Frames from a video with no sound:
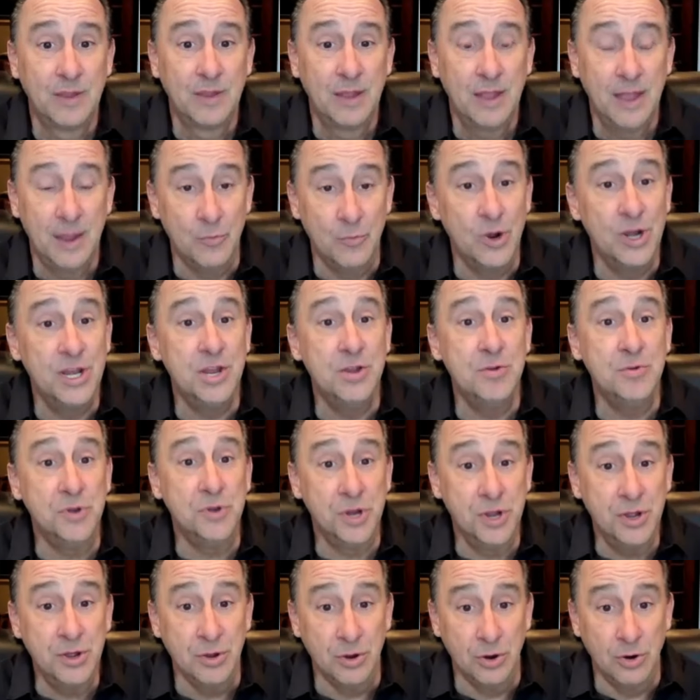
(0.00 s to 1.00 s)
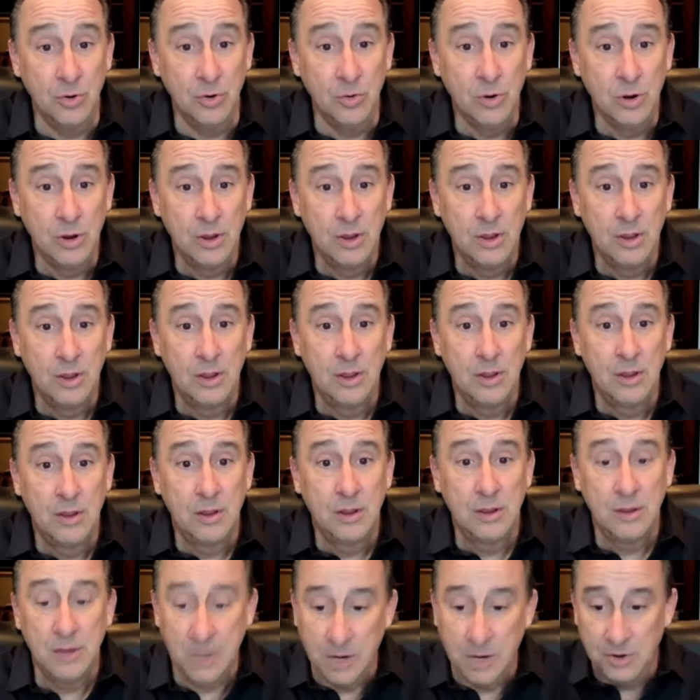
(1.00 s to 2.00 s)
And when you do,
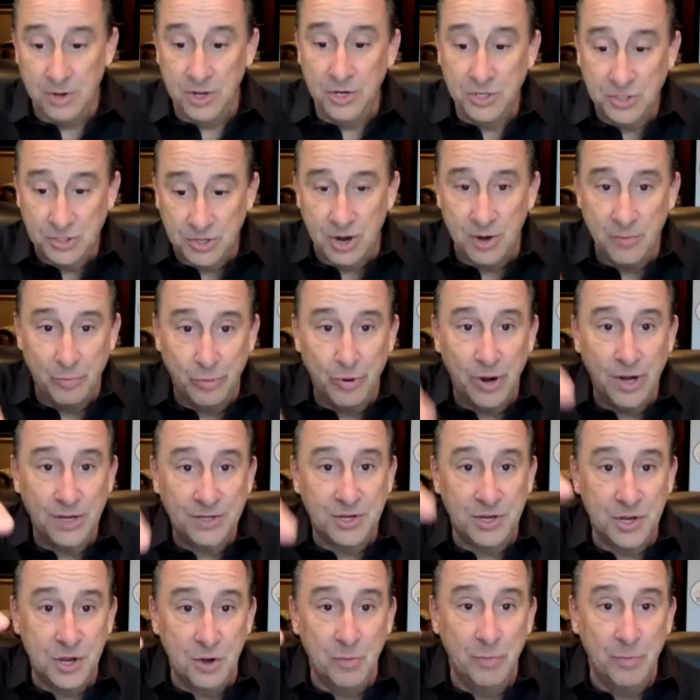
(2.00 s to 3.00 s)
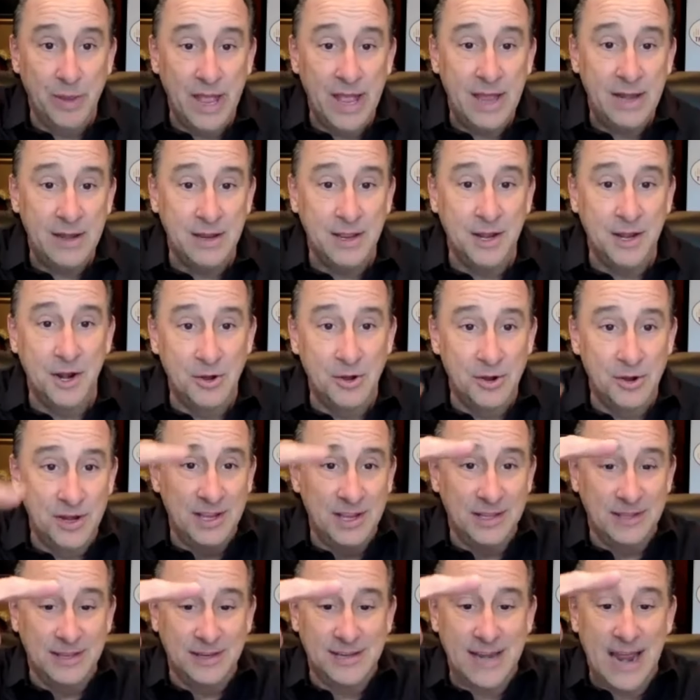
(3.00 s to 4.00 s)
you know, you start pressing your bet, you know, and you
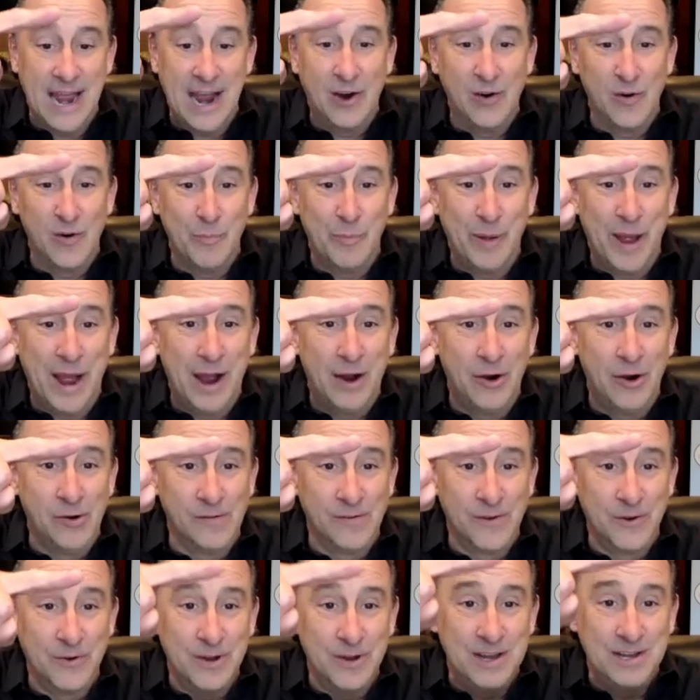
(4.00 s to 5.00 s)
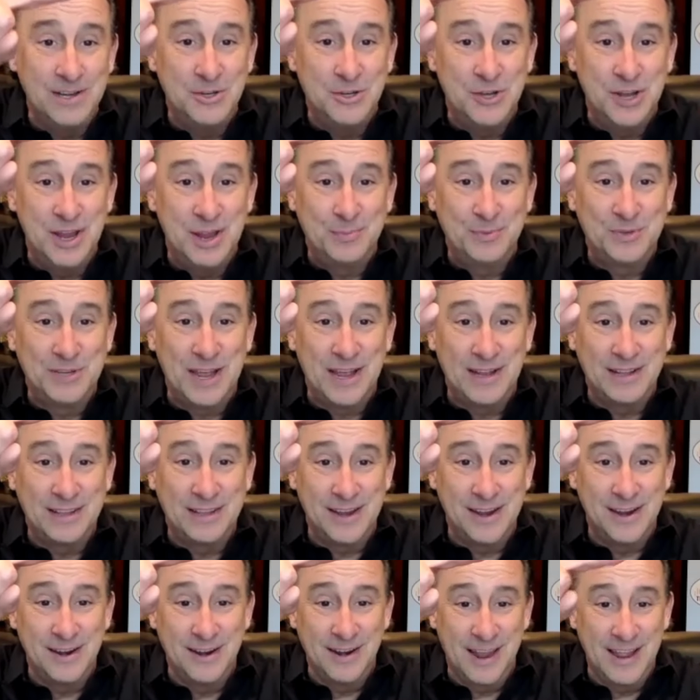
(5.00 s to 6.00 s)
get the tower of power of green chips out
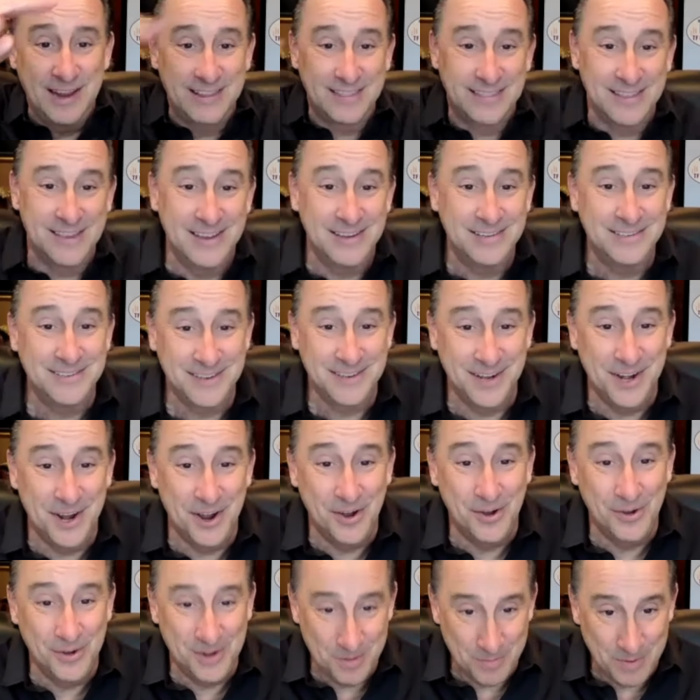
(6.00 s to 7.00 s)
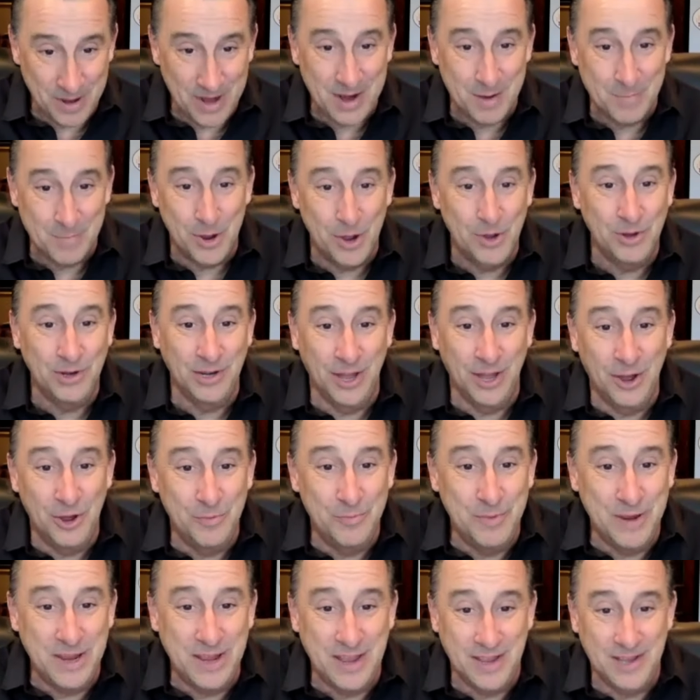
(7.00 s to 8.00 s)
there like this, yeah. you know, and you make a boatload
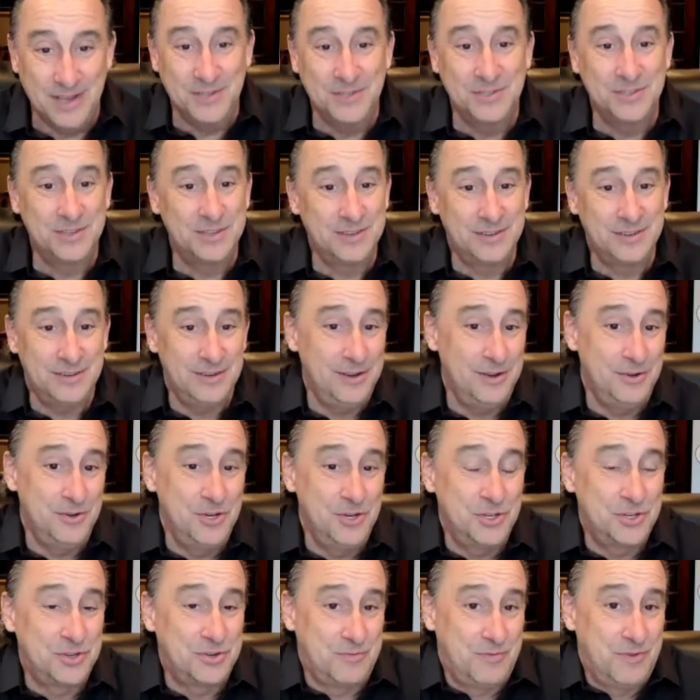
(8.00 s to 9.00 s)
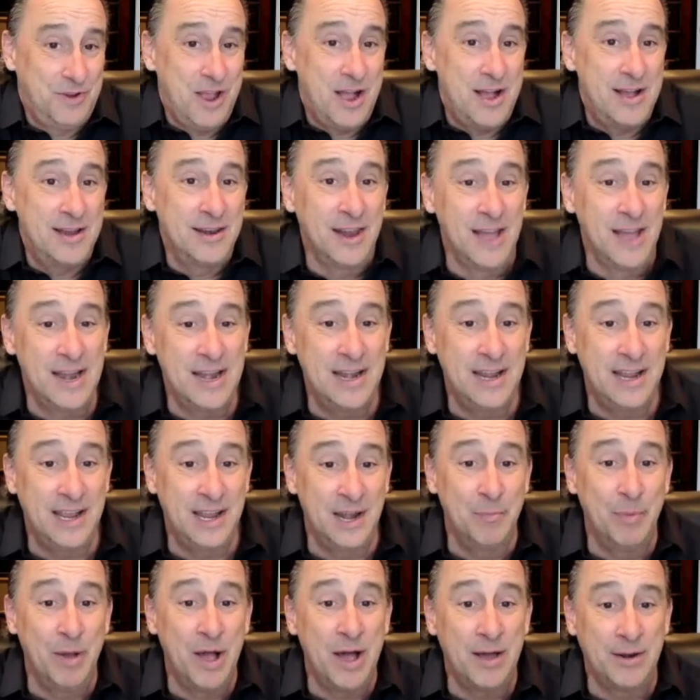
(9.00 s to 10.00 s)
because you just caught lightning in
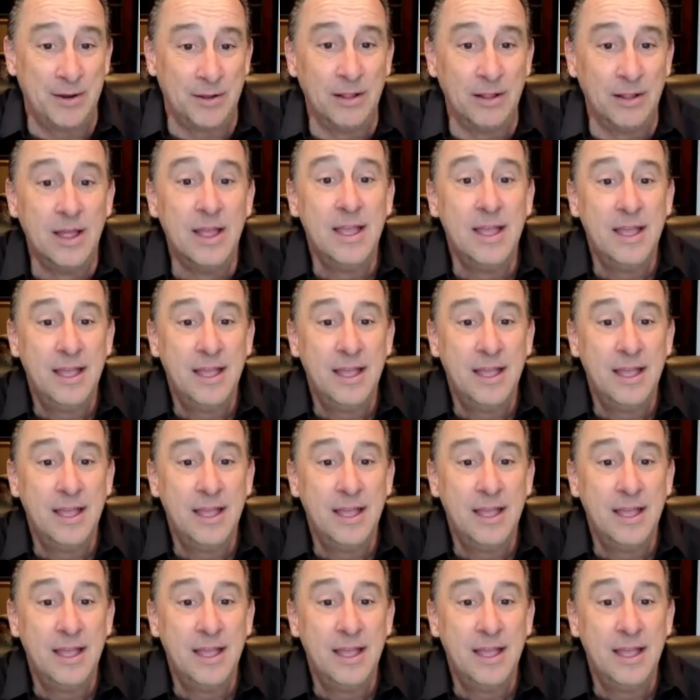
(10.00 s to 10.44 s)
a bottle.